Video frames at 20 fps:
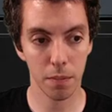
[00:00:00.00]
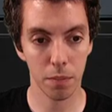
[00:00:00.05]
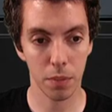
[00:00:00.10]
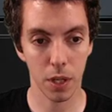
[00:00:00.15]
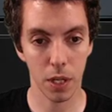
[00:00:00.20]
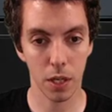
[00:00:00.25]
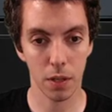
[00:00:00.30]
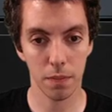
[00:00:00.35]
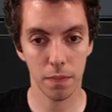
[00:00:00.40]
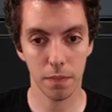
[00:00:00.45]

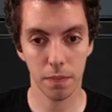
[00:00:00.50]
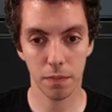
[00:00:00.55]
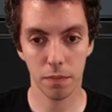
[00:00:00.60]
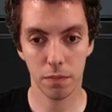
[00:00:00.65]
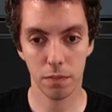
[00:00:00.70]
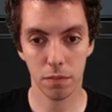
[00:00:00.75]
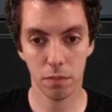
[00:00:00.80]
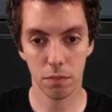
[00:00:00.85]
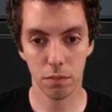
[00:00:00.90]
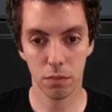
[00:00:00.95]
But
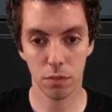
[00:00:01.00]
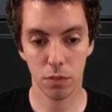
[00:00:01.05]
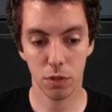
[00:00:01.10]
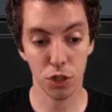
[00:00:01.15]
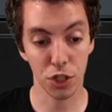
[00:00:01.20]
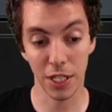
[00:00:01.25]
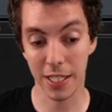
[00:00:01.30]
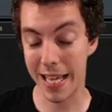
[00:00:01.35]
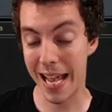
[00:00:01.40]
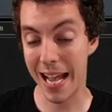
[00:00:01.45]
they're
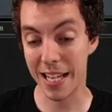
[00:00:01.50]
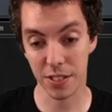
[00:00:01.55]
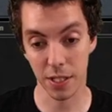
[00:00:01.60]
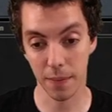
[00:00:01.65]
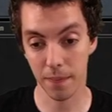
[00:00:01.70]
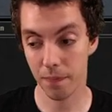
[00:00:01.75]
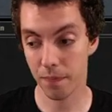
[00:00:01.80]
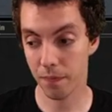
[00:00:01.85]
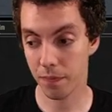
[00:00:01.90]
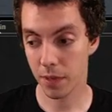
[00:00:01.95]
going to cast
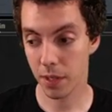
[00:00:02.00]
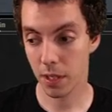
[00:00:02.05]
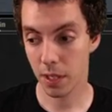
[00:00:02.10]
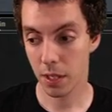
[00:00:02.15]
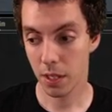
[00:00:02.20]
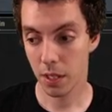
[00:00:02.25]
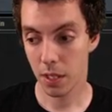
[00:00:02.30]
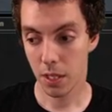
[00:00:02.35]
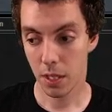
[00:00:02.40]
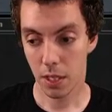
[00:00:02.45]
it.
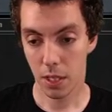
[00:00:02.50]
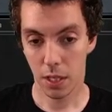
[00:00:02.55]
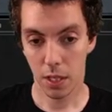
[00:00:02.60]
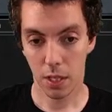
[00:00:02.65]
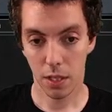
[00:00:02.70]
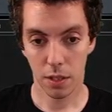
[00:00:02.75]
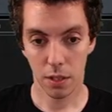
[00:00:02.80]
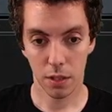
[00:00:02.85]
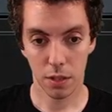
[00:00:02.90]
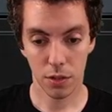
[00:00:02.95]

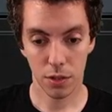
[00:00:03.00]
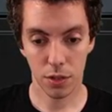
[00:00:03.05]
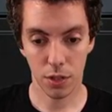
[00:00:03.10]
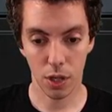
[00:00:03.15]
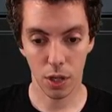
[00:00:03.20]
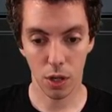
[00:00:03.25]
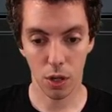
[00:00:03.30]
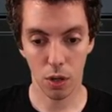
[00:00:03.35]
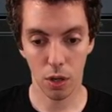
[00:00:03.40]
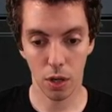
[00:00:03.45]

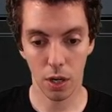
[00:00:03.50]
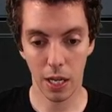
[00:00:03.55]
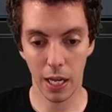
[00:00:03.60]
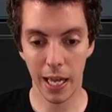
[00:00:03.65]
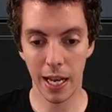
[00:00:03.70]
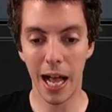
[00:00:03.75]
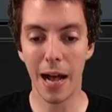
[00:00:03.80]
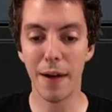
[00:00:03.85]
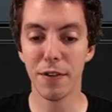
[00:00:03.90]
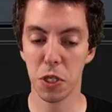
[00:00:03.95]
So,
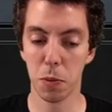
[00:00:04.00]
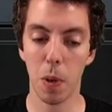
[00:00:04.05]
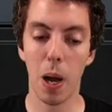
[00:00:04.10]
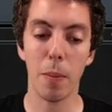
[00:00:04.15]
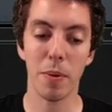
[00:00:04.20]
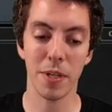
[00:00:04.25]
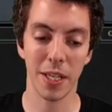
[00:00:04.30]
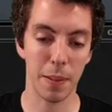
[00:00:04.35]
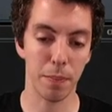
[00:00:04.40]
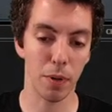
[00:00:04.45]
and obviously the problem
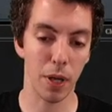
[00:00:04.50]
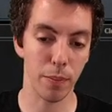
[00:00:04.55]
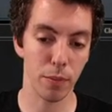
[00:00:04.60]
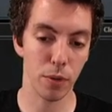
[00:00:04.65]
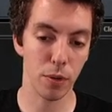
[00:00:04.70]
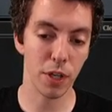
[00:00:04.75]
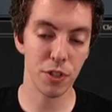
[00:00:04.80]
with getting blood movement